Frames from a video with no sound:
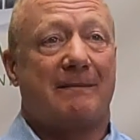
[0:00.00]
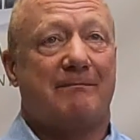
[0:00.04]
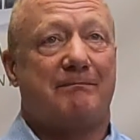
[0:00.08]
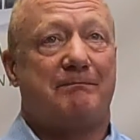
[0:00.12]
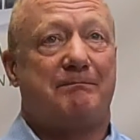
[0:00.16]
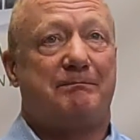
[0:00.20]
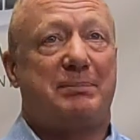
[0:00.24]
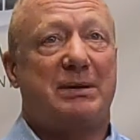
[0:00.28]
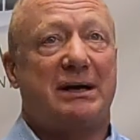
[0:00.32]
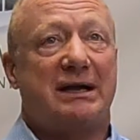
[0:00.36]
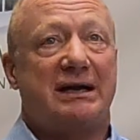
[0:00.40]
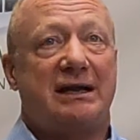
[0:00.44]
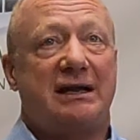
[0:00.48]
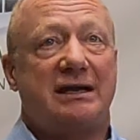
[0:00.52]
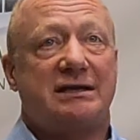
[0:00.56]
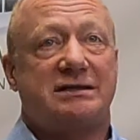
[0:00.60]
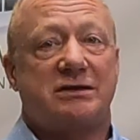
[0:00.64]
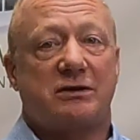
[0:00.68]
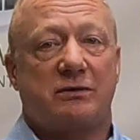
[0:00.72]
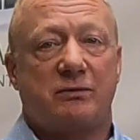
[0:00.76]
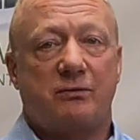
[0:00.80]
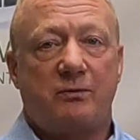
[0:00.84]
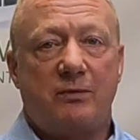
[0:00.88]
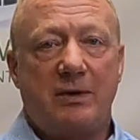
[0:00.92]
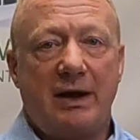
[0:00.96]
But
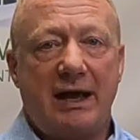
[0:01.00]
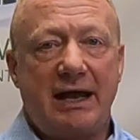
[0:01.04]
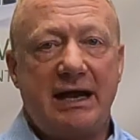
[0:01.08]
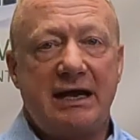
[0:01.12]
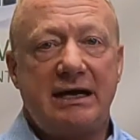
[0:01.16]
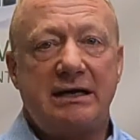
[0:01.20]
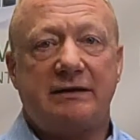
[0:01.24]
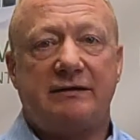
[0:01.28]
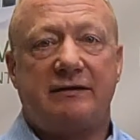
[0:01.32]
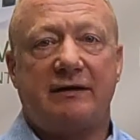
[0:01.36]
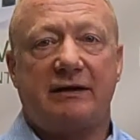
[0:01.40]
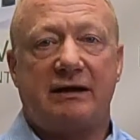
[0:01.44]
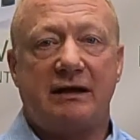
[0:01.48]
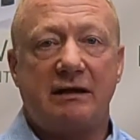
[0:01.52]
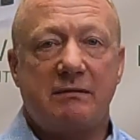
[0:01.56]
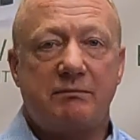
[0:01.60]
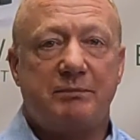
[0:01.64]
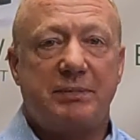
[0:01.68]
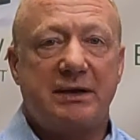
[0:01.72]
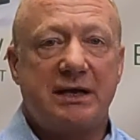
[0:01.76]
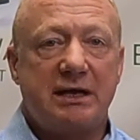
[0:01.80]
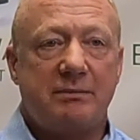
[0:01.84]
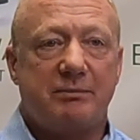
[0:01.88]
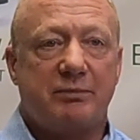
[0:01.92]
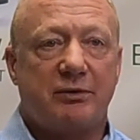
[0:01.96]
it's a way to
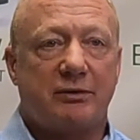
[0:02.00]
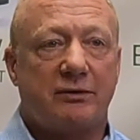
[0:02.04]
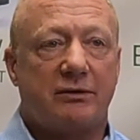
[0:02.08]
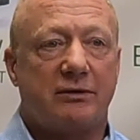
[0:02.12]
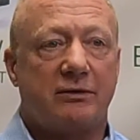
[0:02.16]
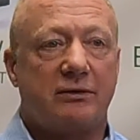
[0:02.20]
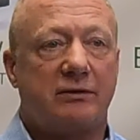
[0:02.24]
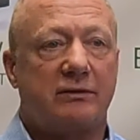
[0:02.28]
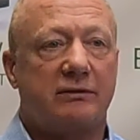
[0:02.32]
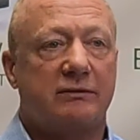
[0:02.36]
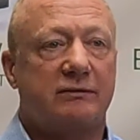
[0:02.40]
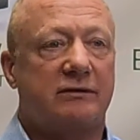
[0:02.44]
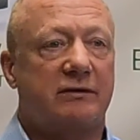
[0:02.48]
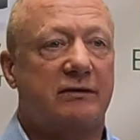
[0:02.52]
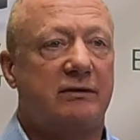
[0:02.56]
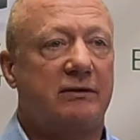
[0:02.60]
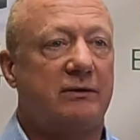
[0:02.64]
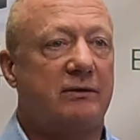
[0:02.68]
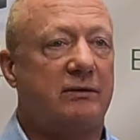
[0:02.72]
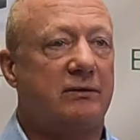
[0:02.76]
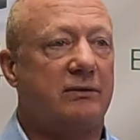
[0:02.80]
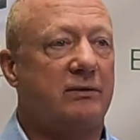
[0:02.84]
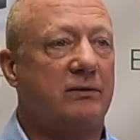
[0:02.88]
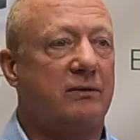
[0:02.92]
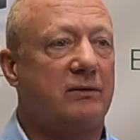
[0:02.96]
get people
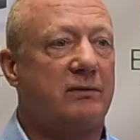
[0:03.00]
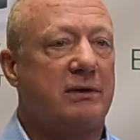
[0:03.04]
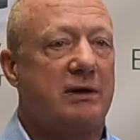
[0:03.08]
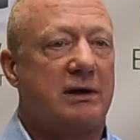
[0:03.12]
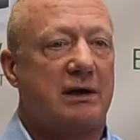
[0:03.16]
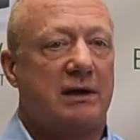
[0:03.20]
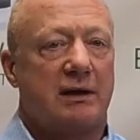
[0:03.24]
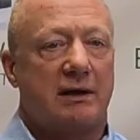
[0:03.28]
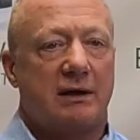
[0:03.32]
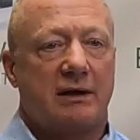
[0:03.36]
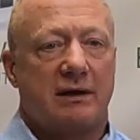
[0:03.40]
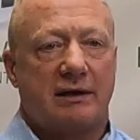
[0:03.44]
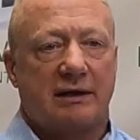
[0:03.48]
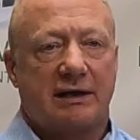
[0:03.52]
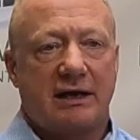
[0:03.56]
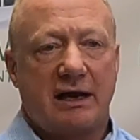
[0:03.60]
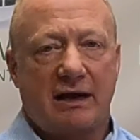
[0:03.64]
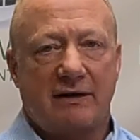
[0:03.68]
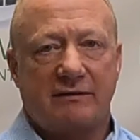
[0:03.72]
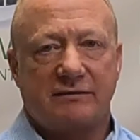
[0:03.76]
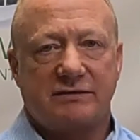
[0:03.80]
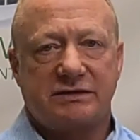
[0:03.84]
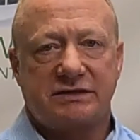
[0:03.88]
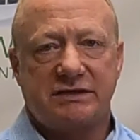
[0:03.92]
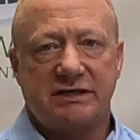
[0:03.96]
to
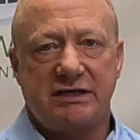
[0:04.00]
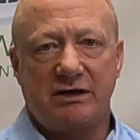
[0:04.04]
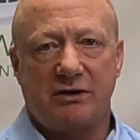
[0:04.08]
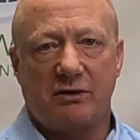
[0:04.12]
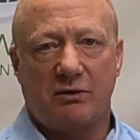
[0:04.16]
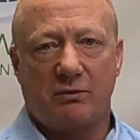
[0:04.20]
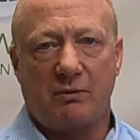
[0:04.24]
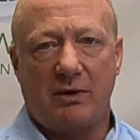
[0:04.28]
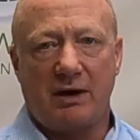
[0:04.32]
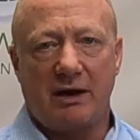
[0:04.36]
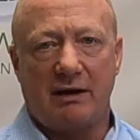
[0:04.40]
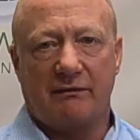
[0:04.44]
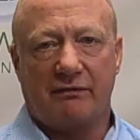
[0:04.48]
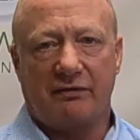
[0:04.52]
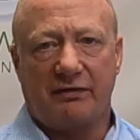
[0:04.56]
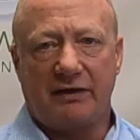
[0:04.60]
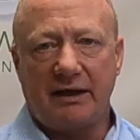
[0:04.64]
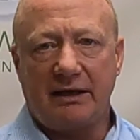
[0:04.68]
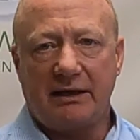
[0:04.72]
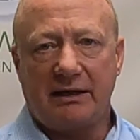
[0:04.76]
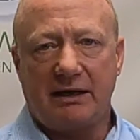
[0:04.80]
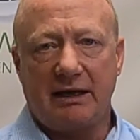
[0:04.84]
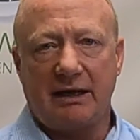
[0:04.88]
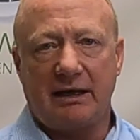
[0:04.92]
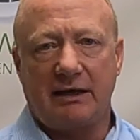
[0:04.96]
kind of see your way of
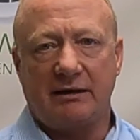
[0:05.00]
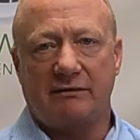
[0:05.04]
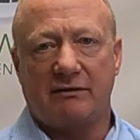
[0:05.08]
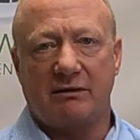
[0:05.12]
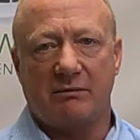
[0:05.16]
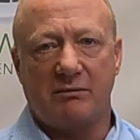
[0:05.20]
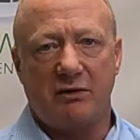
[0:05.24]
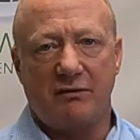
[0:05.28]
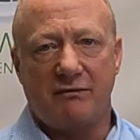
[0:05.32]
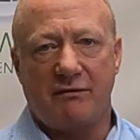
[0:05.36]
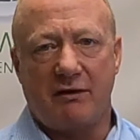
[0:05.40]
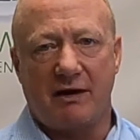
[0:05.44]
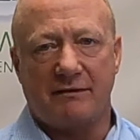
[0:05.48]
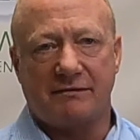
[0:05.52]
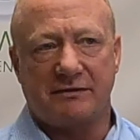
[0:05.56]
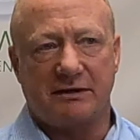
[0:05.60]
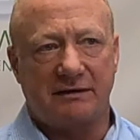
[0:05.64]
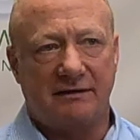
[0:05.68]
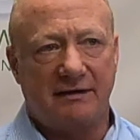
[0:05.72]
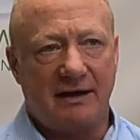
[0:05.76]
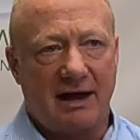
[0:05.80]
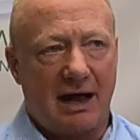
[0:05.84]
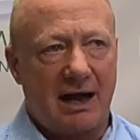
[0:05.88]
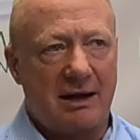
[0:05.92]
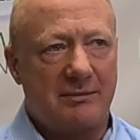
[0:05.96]
thinking, to move off
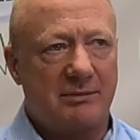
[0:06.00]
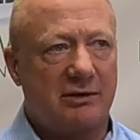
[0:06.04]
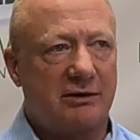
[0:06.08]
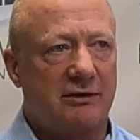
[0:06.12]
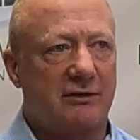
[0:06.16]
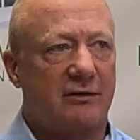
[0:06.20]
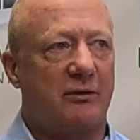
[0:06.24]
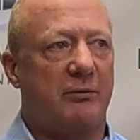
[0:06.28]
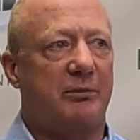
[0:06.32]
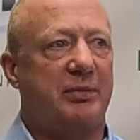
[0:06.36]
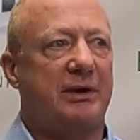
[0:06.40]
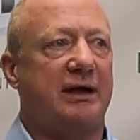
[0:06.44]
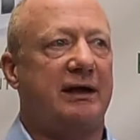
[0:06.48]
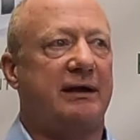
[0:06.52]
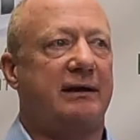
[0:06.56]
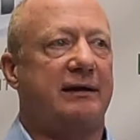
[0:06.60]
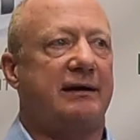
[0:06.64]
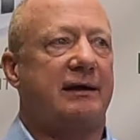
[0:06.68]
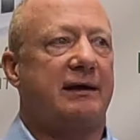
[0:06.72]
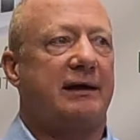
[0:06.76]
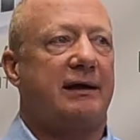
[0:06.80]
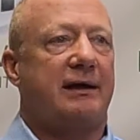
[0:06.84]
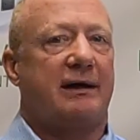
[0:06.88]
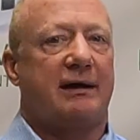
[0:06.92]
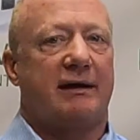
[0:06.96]
the dime a little
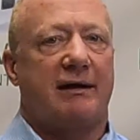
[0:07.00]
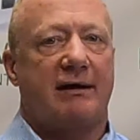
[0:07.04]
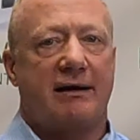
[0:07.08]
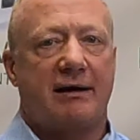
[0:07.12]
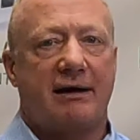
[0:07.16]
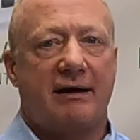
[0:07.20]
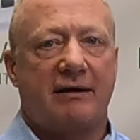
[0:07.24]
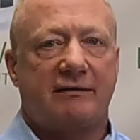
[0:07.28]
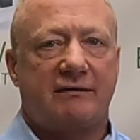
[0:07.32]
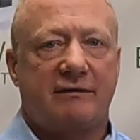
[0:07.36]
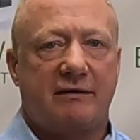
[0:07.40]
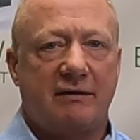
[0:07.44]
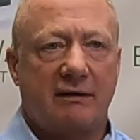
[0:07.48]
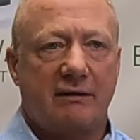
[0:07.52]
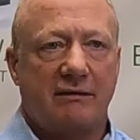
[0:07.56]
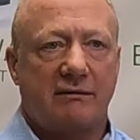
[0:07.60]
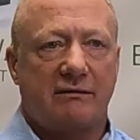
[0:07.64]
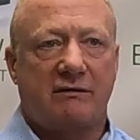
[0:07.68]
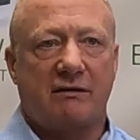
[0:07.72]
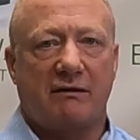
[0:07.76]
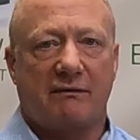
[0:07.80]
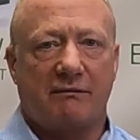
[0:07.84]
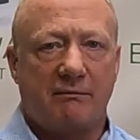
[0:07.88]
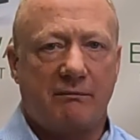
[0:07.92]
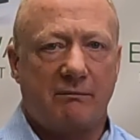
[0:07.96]
bit,
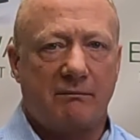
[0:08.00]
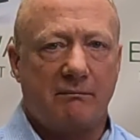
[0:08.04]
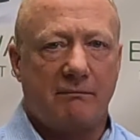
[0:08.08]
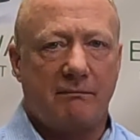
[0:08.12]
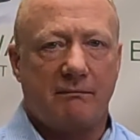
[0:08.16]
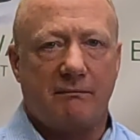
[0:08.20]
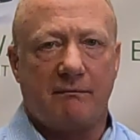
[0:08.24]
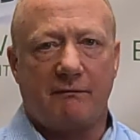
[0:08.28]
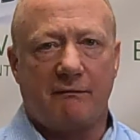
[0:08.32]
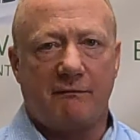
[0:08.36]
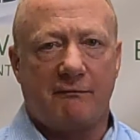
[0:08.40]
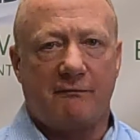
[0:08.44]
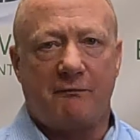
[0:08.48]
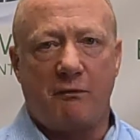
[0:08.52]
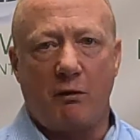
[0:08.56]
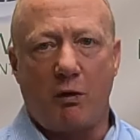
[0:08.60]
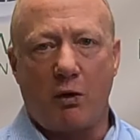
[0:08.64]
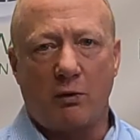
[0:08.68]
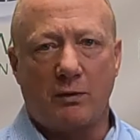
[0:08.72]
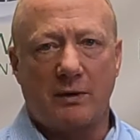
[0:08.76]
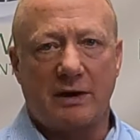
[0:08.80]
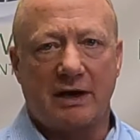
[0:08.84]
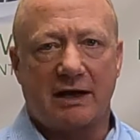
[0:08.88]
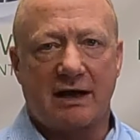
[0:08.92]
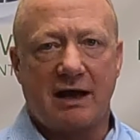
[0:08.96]
to
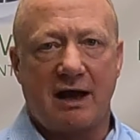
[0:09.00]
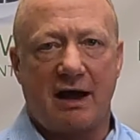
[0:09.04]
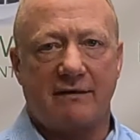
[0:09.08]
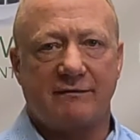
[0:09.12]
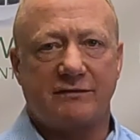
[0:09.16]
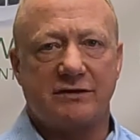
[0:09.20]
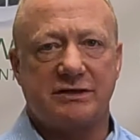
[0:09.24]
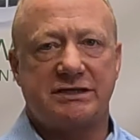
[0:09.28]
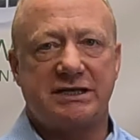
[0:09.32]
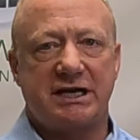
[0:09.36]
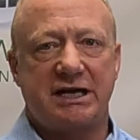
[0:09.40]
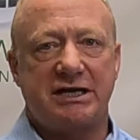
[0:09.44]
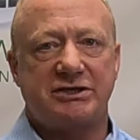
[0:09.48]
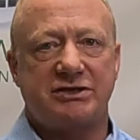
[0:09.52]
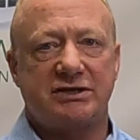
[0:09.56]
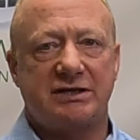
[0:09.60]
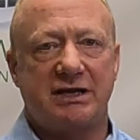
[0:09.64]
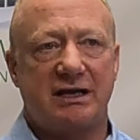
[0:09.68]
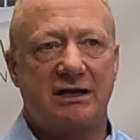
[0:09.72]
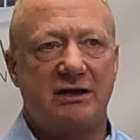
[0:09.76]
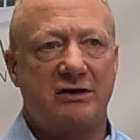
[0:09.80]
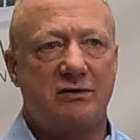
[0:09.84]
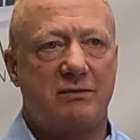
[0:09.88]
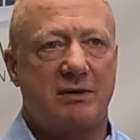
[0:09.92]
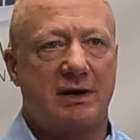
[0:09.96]
forward a conversation
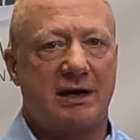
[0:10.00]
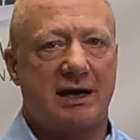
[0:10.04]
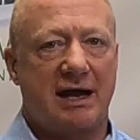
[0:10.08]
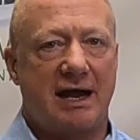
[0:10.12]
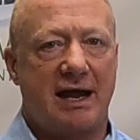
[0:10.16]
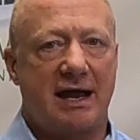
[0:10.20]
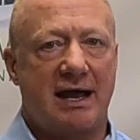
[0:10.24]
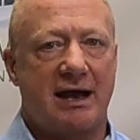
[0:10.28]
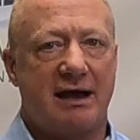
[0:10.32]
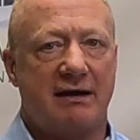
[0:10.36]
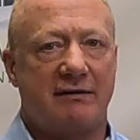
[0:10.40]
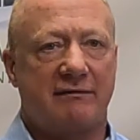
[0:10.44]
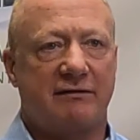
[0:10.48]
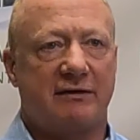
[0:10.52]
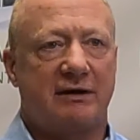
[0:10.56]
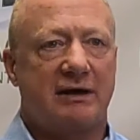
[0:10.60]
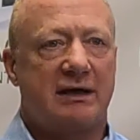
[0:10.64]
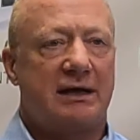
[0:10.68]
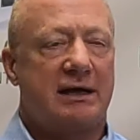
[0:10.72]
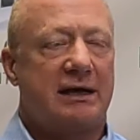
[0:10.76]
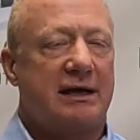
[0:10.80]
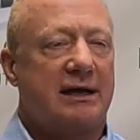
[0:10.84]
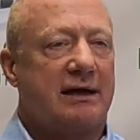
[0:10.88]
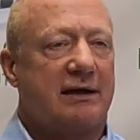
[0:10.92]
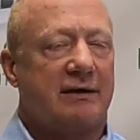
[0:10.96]
that you want to have.
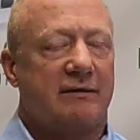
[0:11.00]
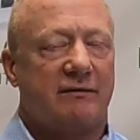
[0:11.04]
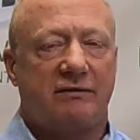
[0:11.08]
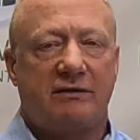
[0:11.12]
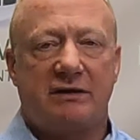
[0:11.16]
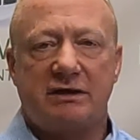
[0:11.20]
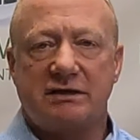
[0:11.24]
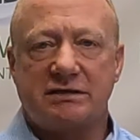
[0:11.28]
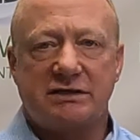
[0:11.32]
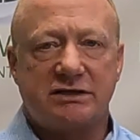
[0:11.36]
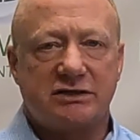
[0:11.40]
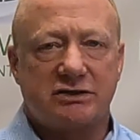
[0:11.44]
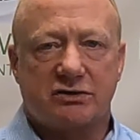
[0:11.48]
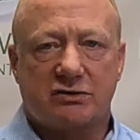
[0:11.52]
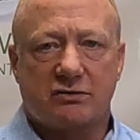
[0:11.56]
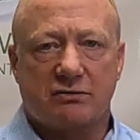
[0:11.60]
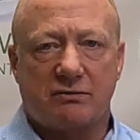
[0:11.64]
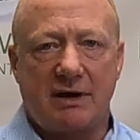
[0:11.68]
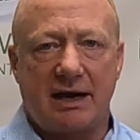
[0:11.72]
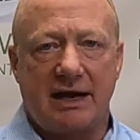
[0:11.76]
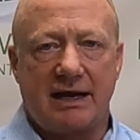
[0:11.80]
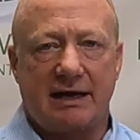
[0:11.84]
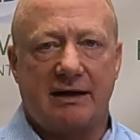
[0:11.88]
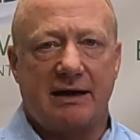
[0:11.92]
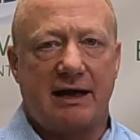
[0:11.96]
This is
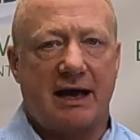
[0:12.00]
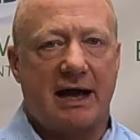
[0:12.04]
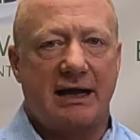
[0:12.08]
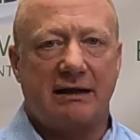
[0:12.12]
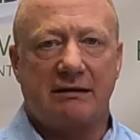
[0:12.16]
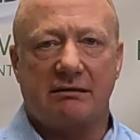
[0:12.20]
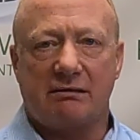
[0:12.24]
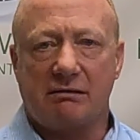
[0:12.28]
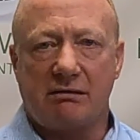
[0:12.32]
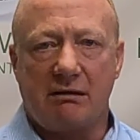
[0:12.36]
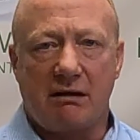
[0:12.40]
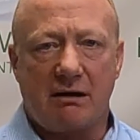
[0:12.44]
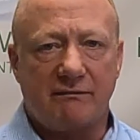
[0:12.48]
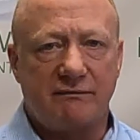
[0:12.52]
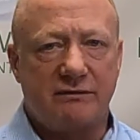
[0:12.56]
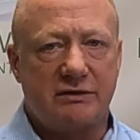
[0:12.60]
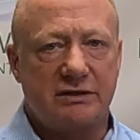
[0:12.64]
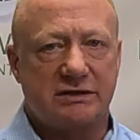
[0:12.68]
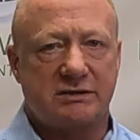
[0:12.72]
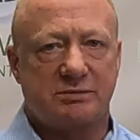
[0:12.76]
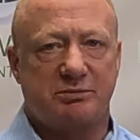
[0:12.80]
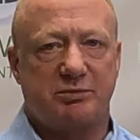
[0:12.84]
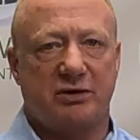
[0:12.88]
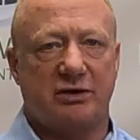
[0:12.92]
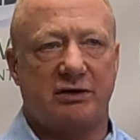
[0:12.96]
great. I love
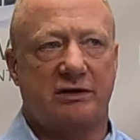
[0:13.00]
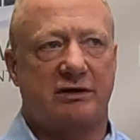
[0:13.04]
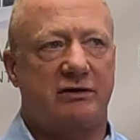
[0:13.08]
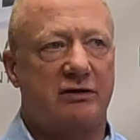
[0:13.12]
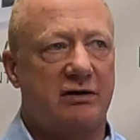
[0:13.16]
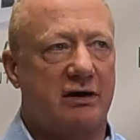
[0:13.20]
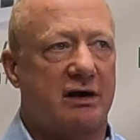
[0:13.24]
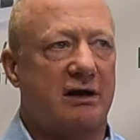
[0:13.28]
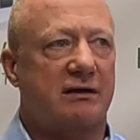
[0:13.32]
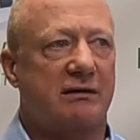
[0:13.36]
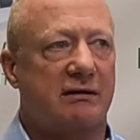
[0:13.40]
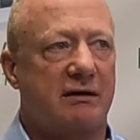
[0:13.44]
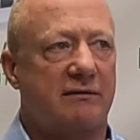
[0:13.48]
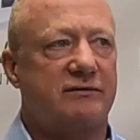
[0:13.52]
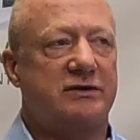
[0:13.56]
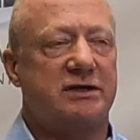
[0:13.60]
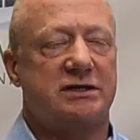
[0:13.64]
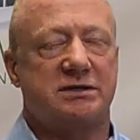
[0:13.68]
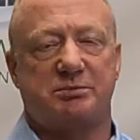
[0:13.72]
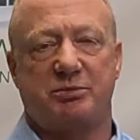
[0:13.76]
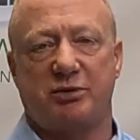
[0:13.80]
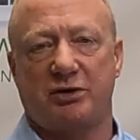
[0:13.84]
this book. You're going to love this